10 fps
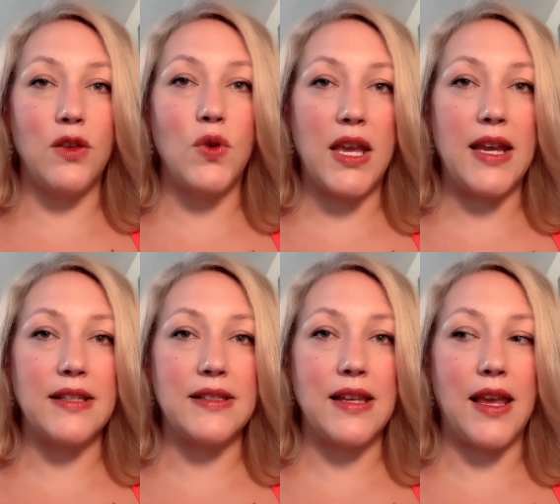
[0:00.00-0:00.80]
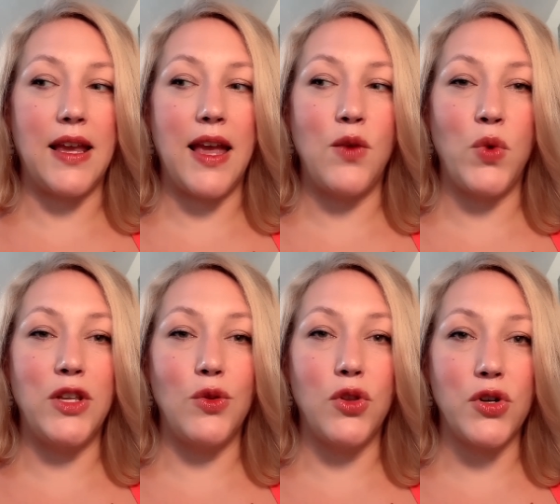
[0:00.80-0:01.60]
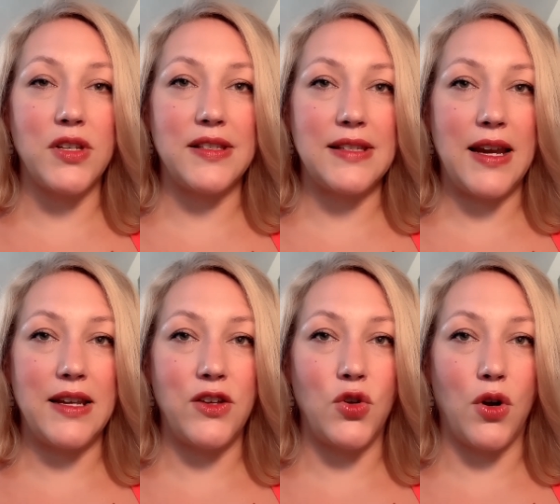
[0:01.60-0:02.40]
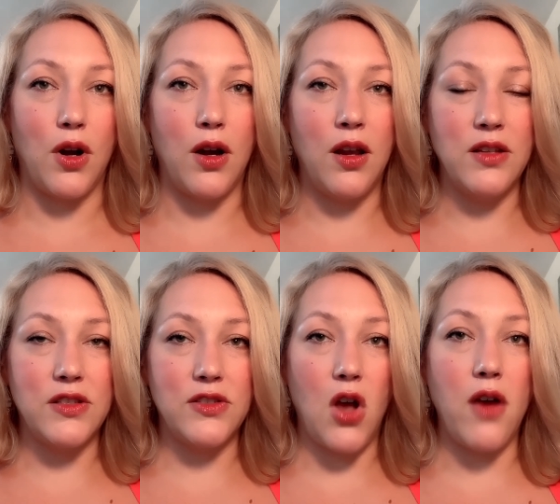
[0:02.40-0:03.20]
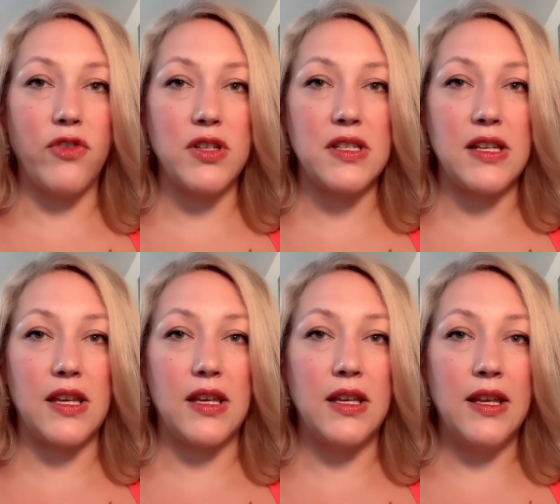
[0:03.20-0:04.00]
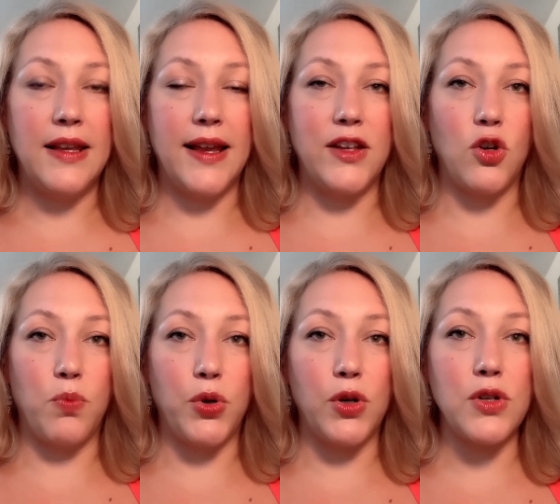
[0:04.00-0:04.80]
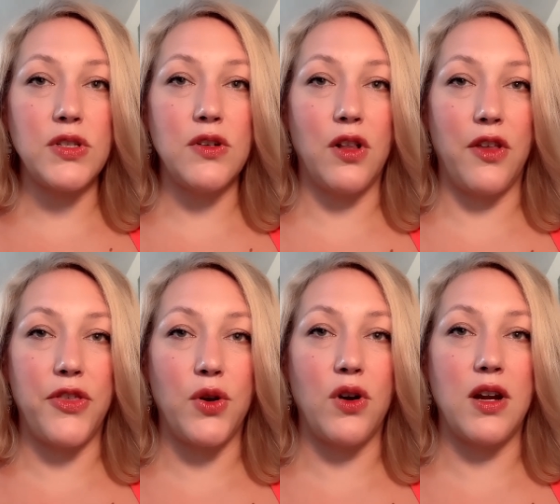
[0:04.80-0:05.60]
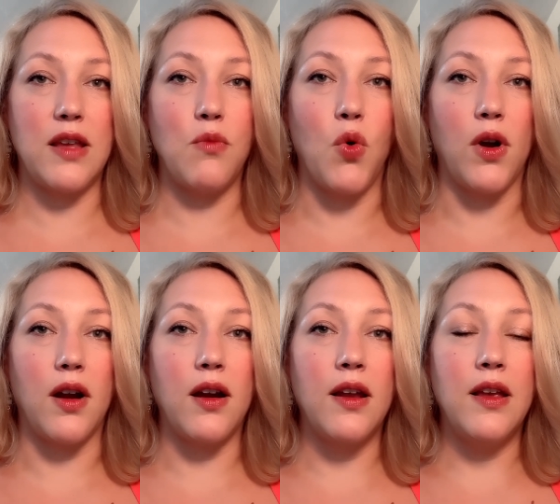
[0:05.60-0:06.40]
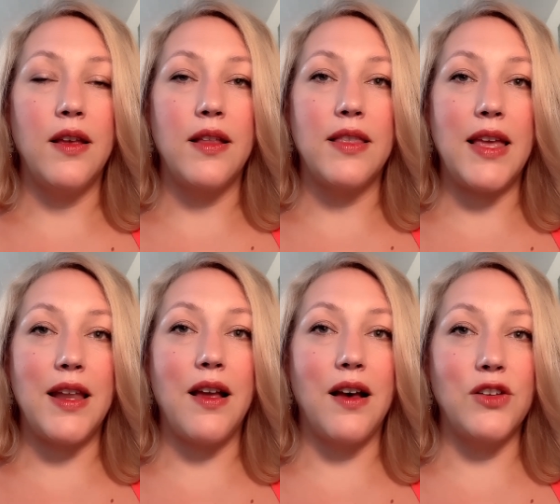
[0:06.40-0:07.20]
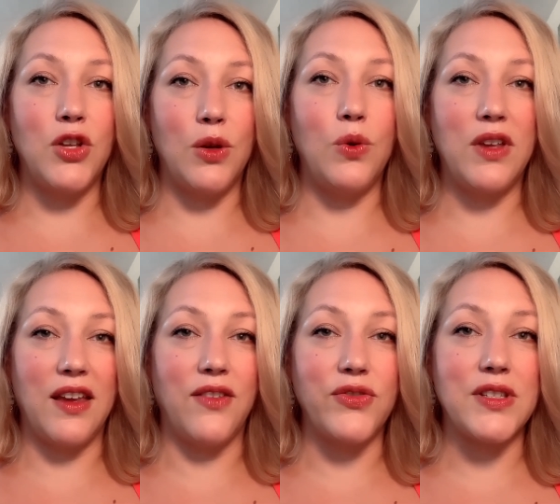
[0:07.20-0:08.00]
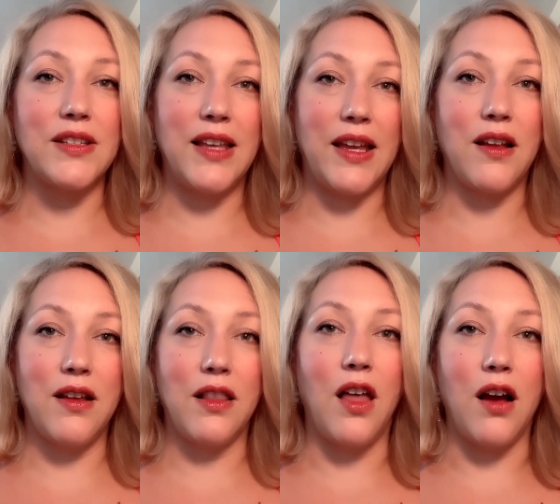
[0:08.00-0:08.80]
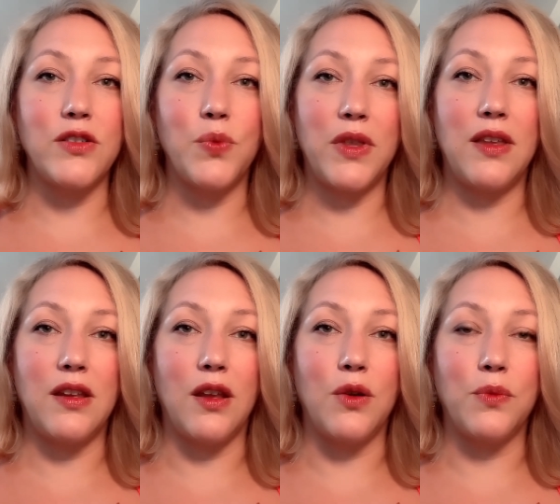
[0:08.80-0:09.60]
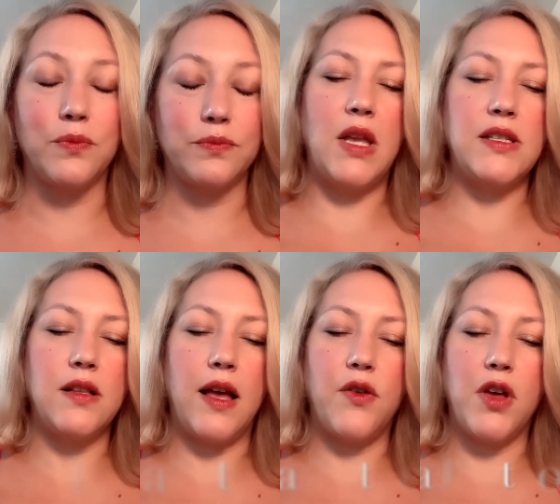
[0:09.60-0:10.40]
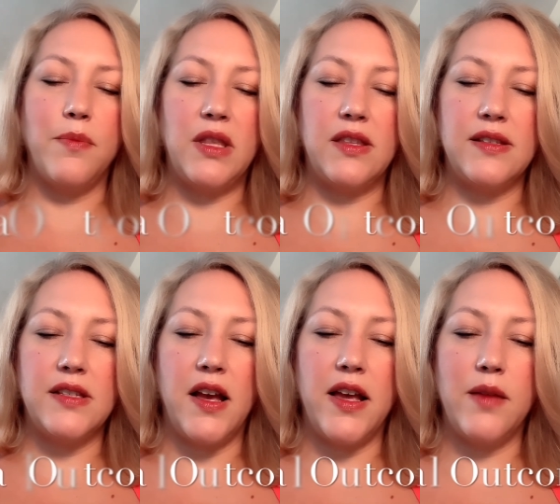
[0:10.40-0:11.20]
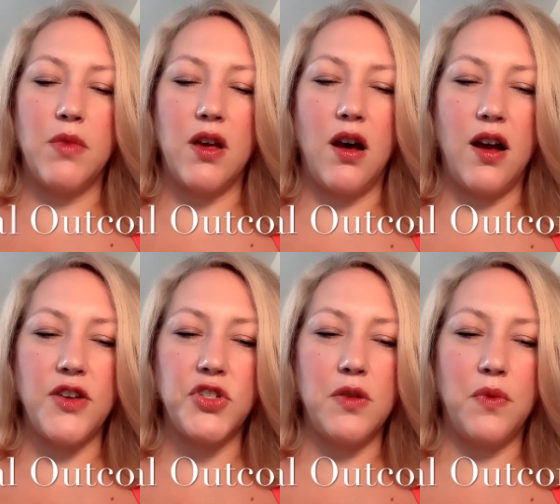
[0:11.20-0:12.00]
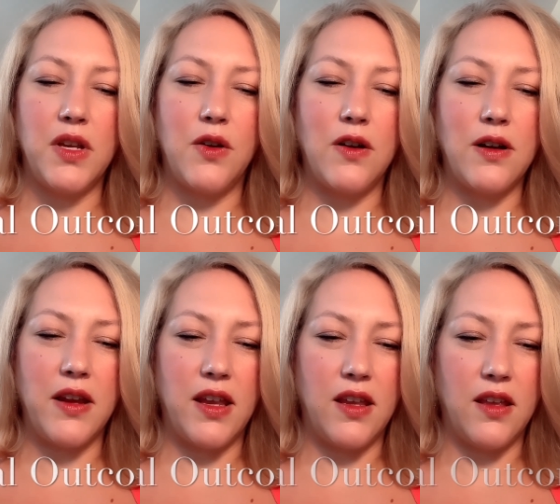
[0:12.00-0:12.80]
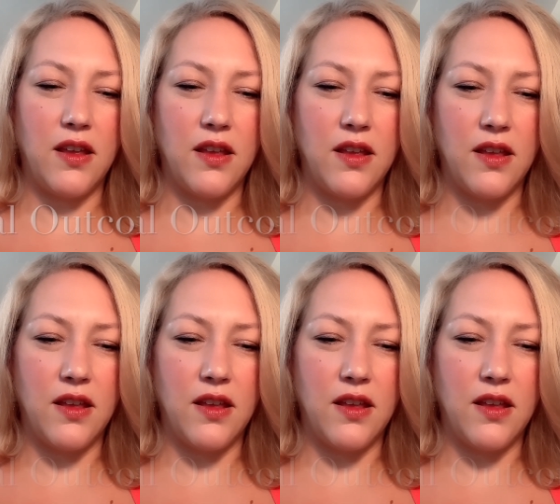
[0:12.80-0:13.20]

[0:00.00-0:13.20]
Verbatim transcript: you can't see. And when you learn to stand in your sovereignty and your personal authority more, then new gifts get unlocked within you. Mental outcome at this time caution regarding